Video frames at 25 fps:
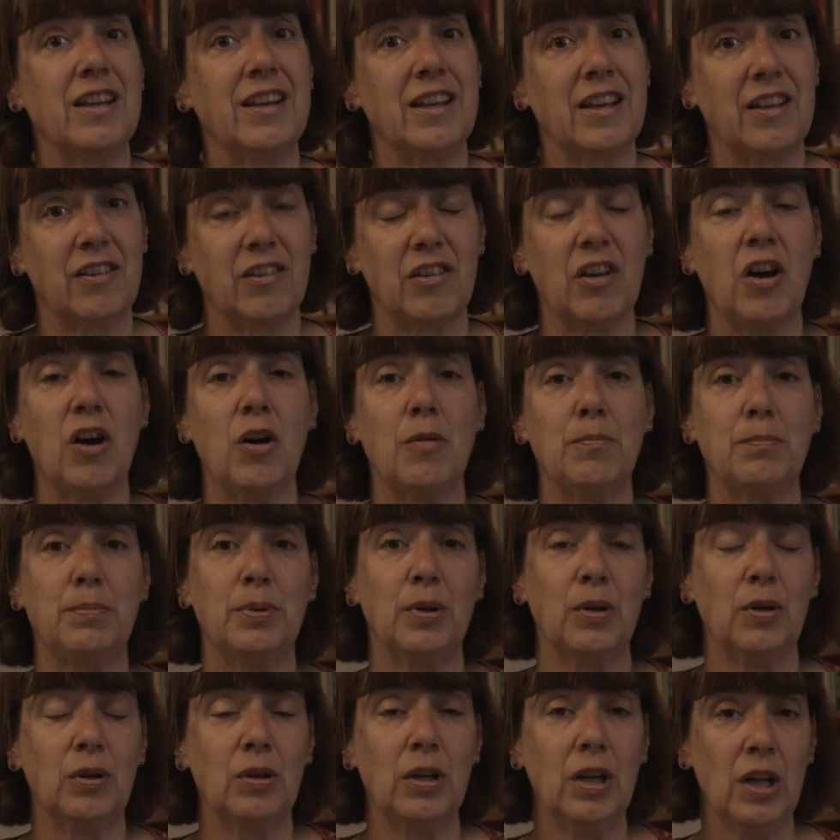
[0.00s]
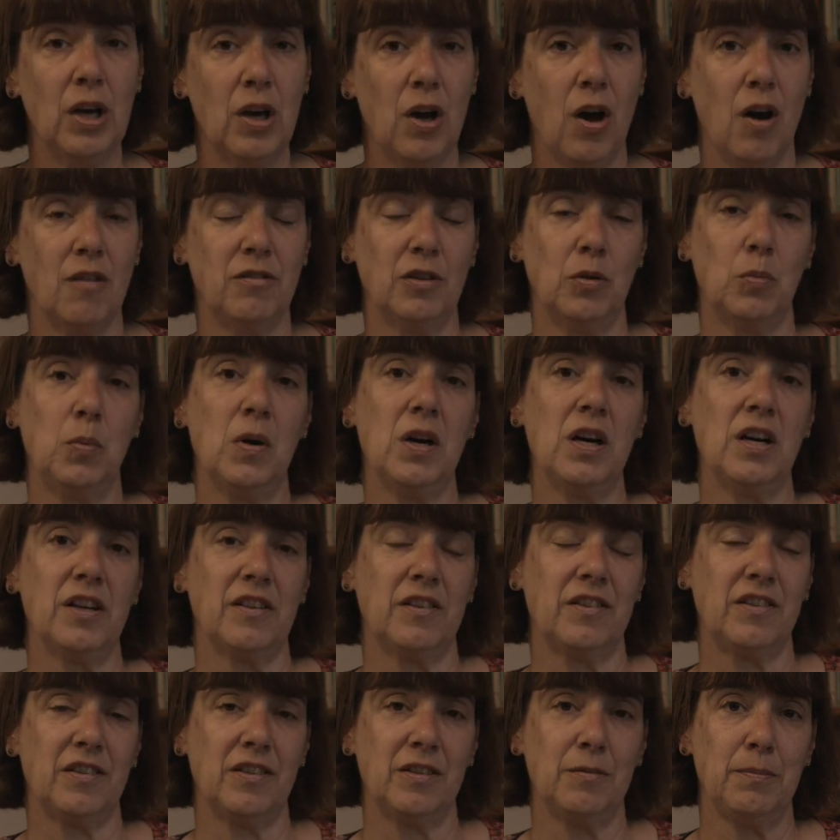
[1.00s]
an example of a
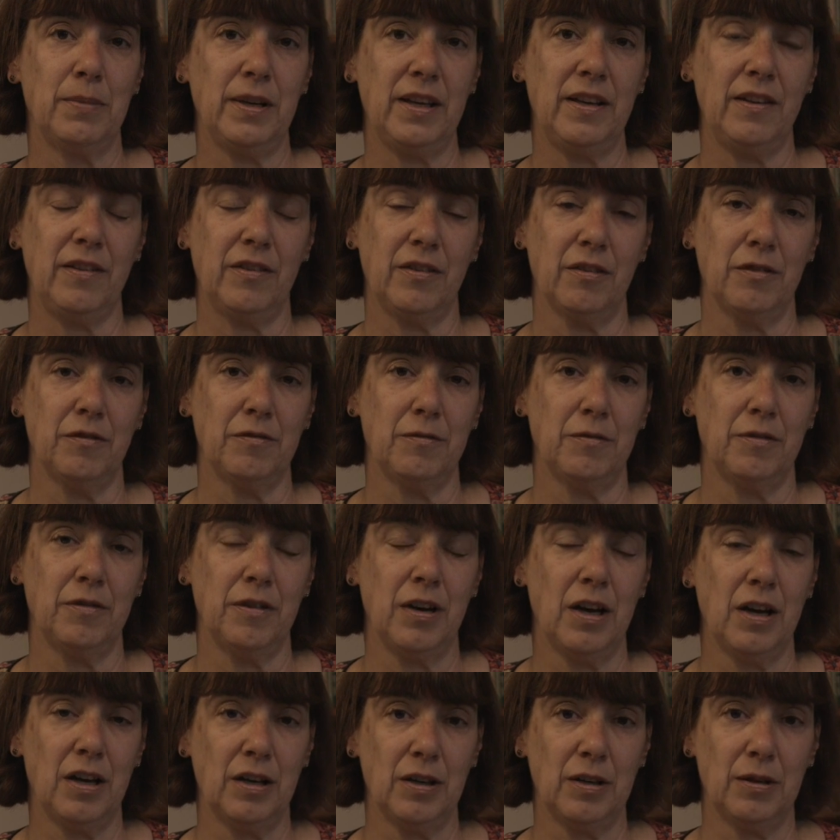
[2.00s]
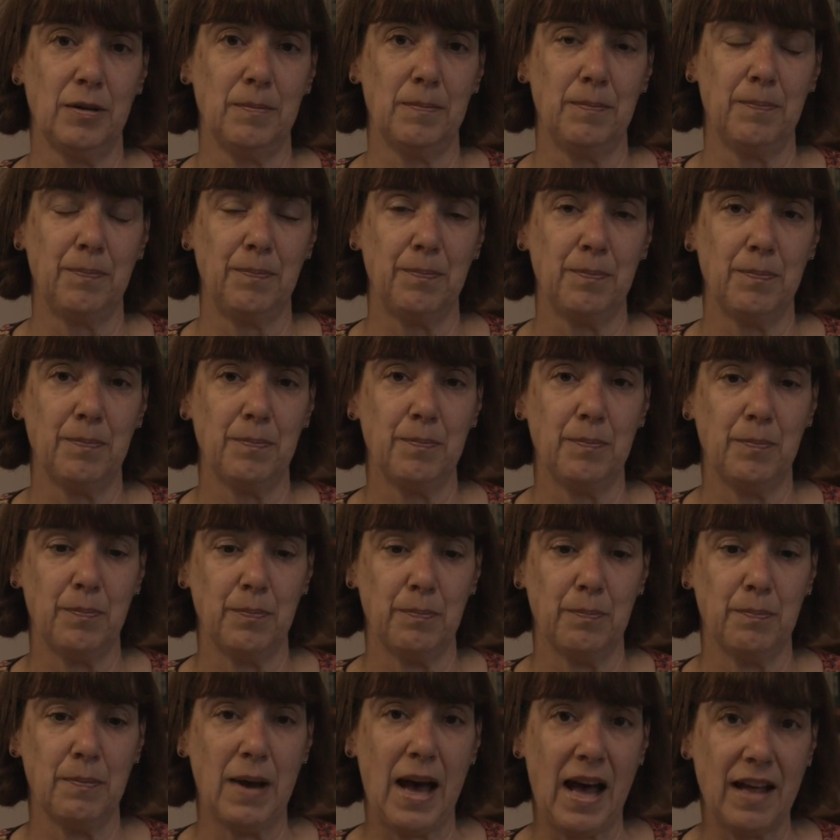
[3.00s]
worked piece of
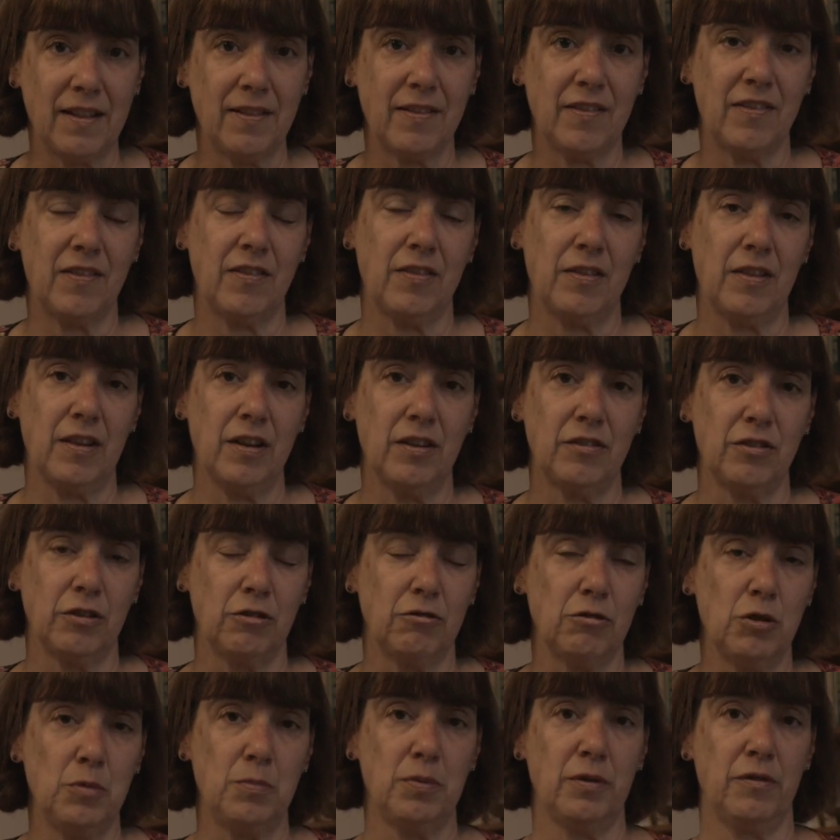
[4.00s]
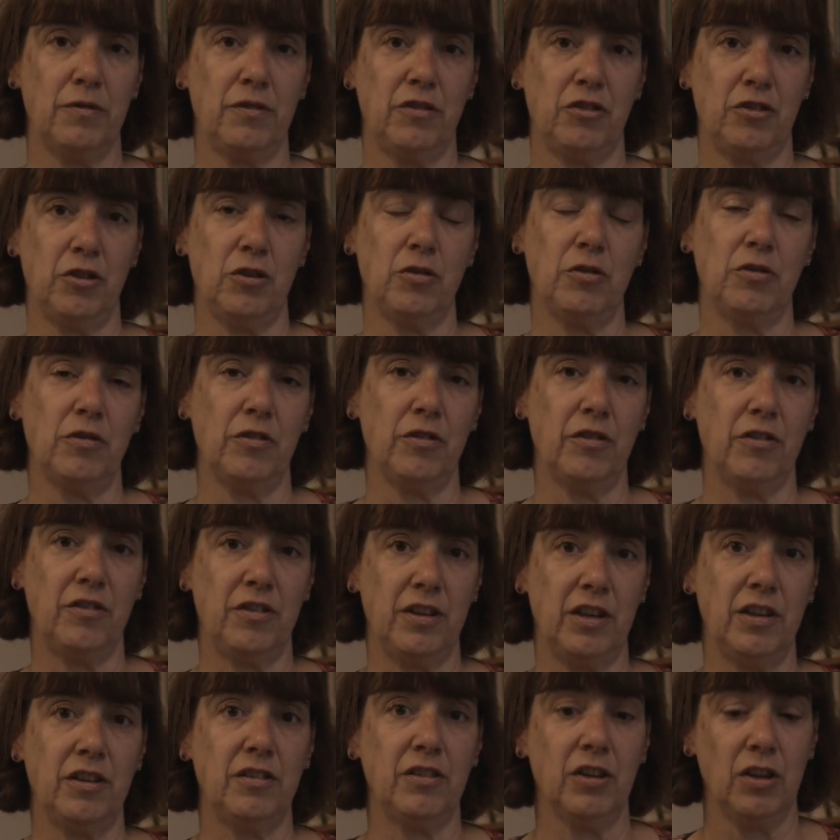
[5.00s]
maths that a group of students
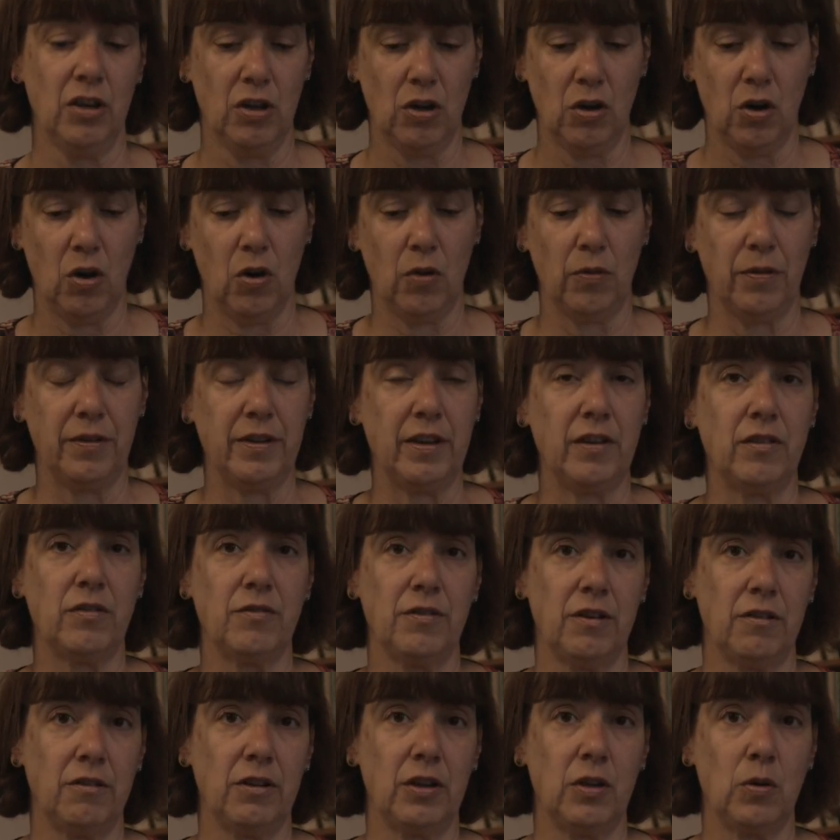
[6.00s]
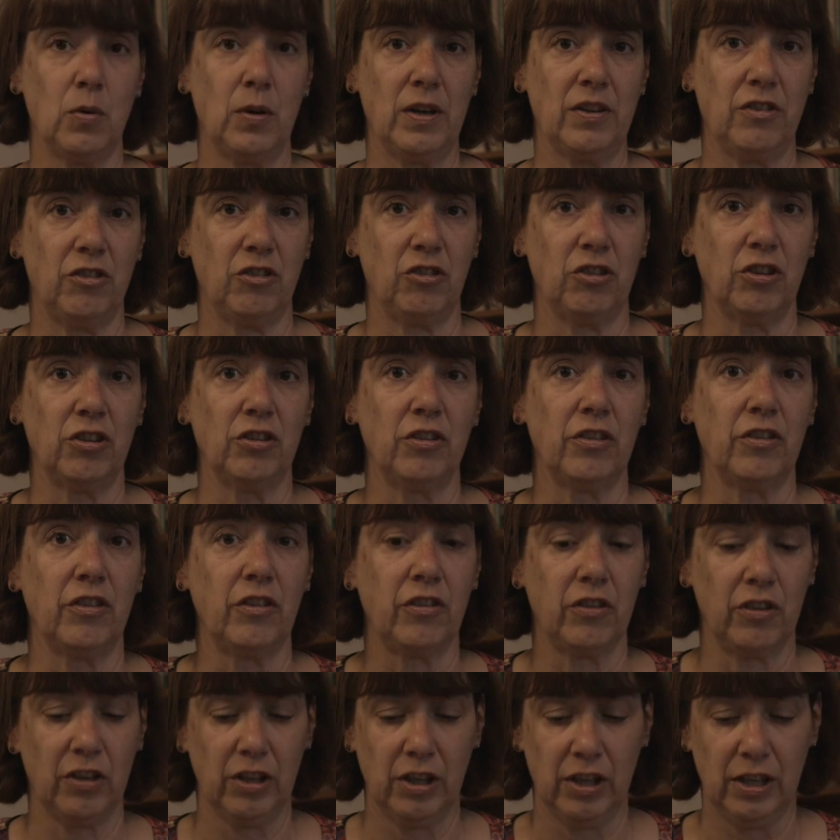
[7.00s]
did on these very
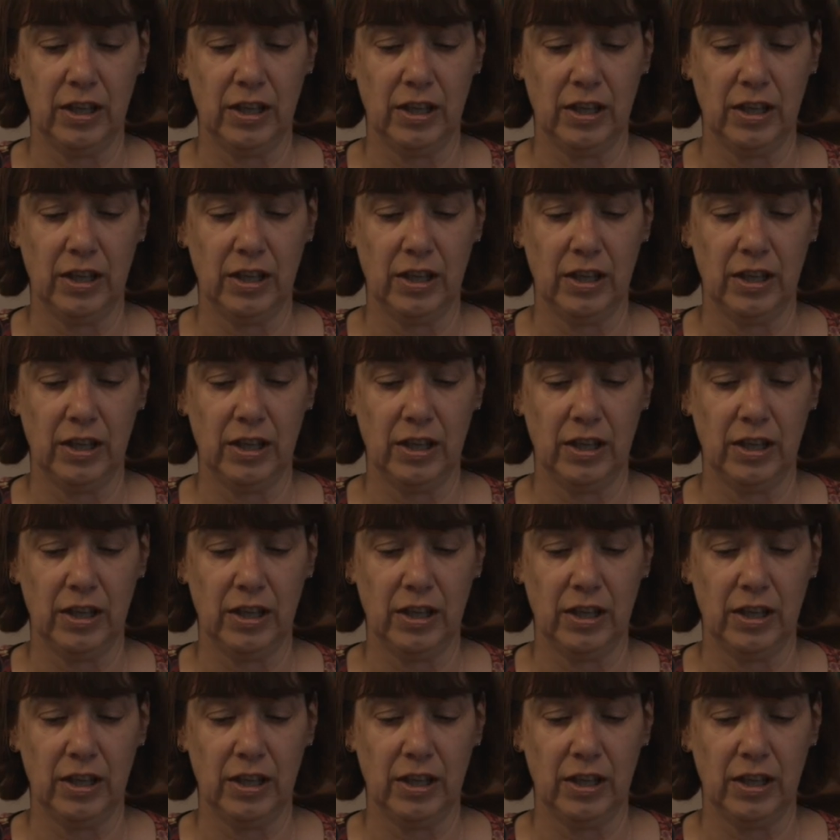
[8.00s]
questions